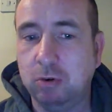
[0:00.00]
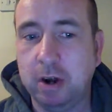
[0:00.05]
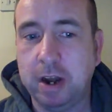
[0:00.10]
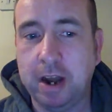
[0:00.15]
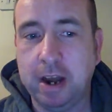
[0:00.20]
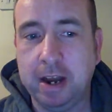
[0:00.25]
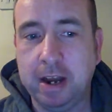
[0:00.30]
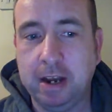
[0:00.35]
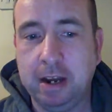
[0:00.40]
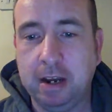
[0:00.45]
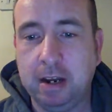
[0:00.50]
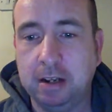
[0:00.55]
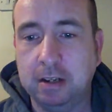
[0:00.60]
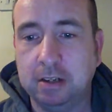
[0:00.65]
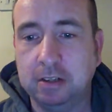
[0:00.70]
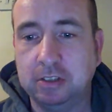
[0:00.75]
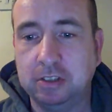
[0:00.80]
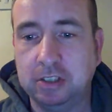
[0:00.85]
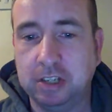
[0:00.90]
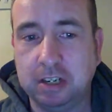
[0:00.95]

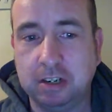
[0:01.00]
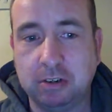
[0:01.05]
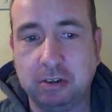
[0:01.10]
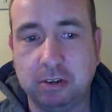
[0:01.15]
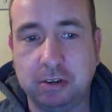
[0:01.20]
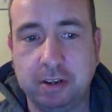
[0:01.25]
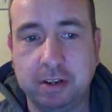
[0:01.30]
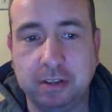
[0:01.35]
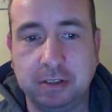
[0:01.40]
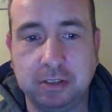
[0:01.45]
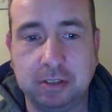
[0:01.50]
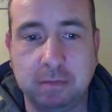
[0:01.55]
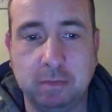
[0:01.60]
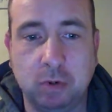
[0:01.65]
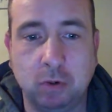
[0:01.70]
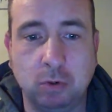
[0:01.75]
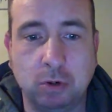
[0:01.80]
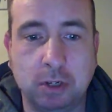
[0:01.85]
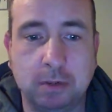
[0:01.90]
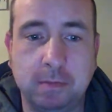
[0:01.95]
asynchronous
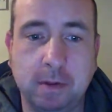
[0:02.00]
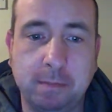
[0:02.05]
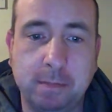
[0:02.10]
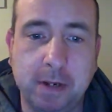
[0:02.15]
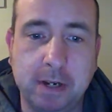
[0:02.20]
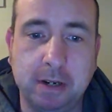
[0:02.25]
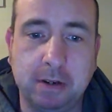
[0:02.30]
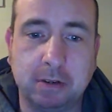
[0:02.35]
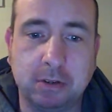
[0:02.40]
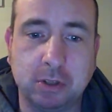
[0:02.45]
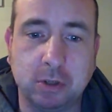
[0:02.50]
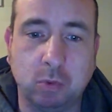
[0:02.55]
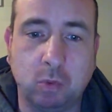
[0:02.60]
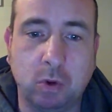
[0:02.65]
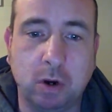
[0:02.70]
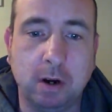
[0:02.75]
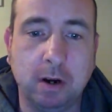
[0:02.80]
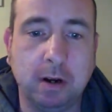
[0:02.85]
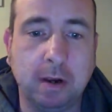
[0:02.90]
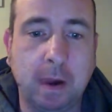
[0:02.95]
modem appear to
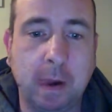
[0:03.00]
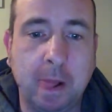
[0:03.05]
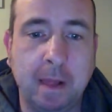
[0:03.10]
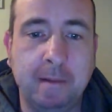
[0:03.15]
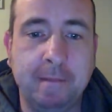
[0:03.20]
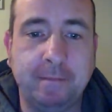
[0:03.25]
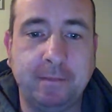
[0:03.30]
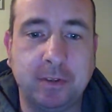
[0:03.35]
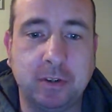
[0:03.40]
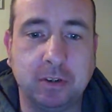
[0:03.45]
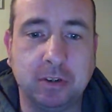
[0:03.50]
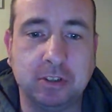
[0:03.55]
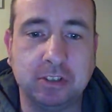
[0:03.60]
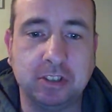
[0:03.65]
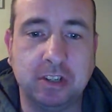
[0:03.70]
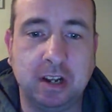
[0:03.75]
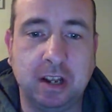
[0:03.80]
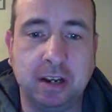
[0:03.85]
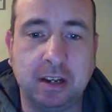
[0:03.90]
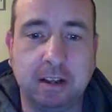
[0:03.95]
work just
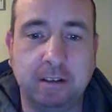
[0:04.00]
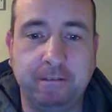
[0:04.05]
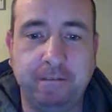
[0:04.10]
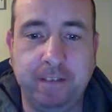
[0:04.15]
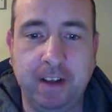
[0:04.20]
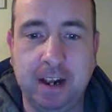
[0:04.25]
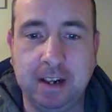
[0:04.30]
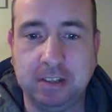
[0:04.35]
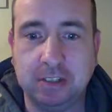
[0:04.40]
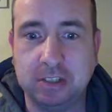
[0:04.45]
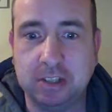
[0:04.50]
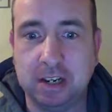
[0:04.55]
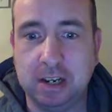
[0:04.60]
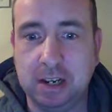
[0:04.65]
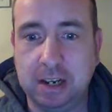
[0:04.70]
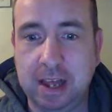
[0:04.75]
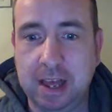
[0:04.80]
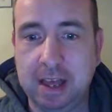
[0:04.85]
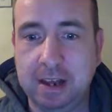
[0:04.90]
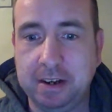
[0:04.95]
like a fast
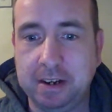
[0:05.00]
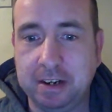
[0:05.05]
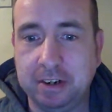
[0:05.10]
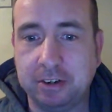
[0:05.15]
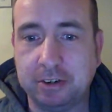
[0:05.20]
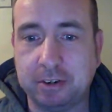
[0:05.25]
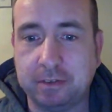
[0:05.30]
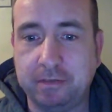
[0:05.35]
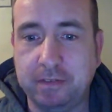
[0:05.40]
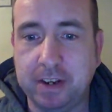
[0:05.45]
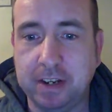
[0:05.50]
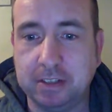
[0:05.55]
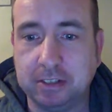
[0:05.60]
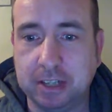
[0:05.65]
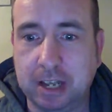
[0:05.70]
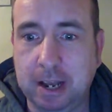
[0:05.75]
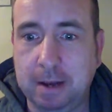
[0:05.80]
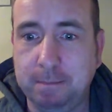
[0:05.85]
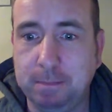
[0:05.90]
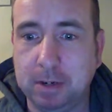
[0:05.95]
LAN interface.
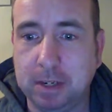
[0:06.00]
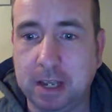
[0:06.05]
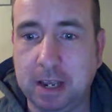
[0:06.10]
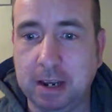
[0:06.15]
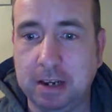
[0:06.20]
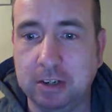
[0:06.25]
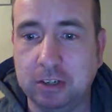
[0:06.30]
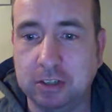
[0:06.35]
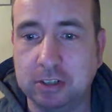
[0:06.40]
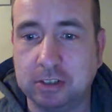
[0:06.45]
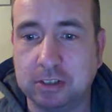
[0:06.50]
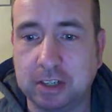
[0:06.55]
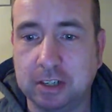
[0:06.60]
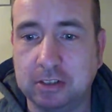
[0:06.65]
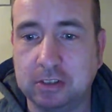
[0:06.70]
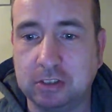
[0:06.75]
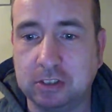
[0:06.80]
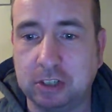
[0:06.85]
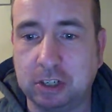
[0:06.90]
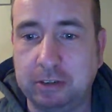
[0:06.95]
Applications and
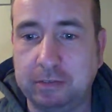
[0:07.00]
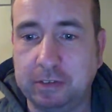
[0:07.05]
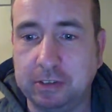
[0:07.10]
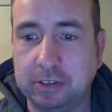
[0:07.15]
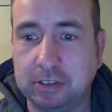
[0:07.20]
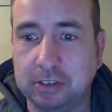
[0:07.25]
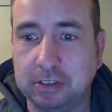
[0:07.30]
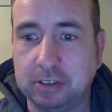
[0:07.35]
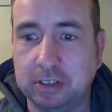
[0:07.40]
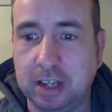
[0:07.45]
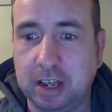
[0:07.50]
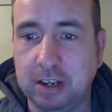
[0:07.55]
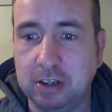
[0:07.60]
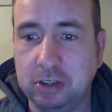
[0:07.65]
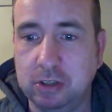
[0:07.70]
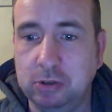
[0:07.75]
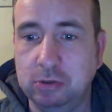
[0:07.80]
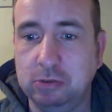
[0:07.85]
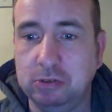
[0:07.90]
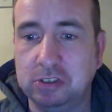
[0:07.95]
services that
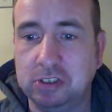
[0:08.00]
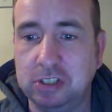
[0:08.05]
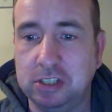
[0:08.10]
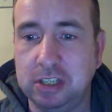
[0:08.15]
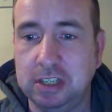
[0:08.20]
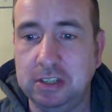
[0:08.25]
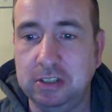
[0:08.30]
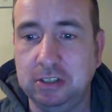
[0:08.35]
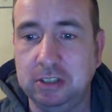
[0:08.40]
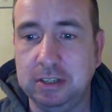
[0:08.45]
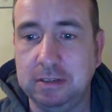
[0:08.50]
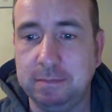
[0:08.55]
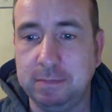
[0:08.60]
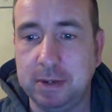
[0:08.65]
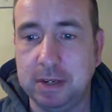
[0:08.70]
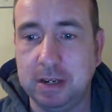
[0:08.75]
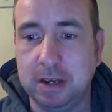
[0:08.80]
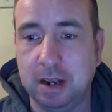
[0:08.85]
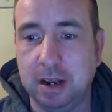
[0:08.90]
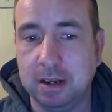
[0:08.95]
use
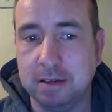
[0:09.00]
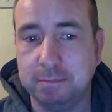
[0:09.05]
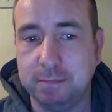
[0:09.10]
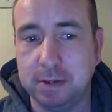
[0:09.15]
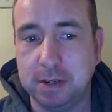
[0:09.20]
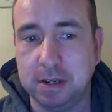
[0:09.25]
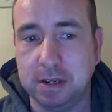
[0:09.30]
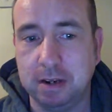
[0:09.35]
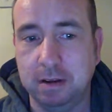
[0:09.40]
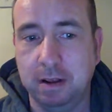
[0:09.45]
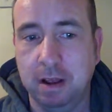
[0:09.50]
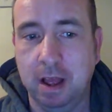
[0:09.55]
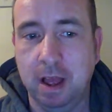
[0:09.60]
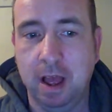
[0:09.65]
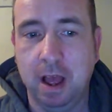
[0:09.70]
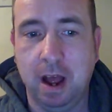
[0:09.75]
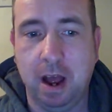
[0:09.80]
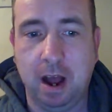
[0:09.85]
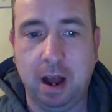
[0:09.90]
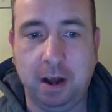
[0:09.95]
TCP/IP
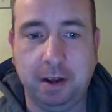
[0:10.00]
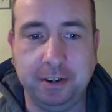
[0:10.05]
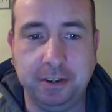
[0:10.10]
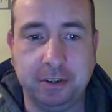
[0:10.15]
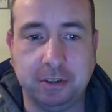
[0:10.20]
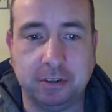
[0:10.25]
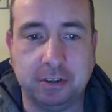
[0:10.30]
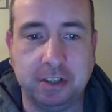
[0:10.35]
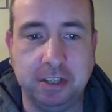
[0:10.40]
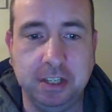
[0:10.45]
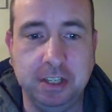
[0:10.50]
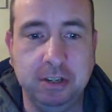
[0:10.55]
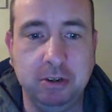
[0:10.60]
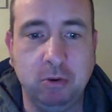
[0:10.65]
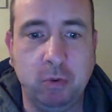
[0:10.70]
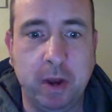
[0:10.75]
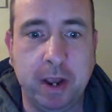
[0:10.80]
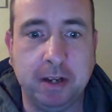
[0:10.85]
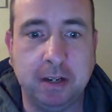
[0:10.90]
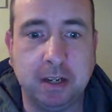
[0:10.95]
on your
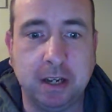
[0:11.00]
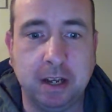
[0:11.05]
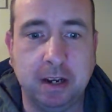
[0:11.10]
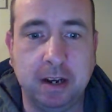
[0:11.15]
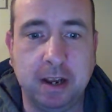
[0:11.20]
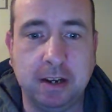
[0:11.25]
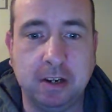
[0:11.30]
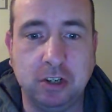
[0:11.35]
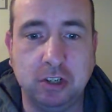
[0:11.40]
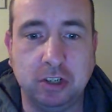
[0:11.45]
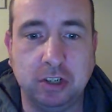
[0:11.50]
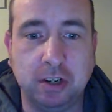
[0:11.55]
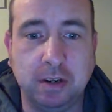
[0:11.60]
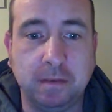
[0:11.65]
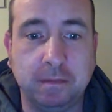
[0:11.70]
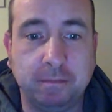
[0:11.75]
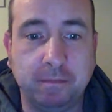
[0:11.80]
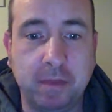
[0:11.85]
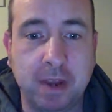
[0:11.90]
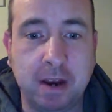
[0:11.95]
DUN connection
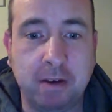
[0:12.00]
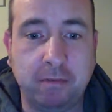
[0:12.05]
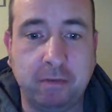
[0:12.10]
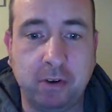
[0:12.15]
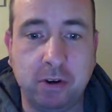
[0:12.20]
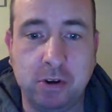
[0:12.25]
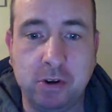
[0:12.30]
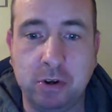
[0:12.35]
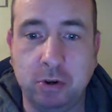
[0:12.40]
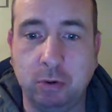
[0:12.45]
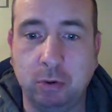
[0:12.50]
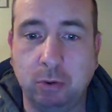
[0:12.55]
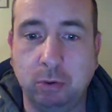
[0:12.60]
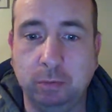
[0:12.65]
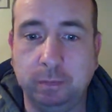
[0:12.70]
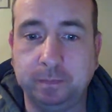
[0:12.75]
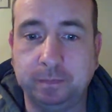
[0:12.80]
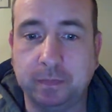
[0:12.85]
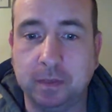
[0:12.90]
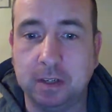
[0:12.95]
never know
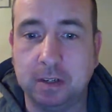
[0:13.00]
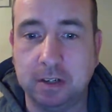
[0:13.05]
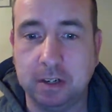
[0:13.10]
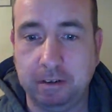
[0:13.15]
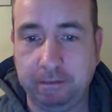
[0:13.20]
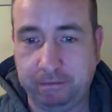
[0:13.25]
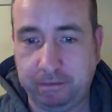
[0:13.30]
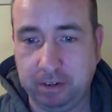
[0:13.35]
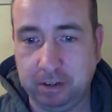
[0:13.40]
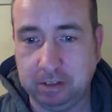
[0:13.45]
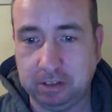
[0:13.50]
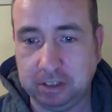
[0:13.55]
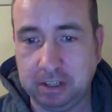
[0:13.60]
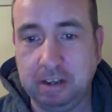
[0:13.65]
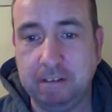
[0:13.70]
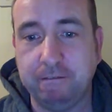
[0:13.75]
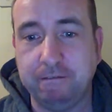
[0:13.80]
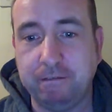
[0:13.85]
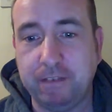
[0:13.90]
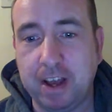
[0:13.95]
the difference.
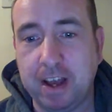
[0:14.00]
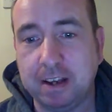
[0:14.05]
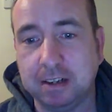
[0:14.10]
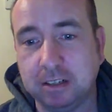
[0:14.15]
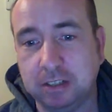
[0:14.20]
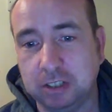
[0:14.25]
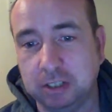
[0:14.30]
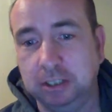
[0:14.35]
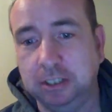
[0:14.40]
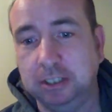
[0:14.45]
In fact,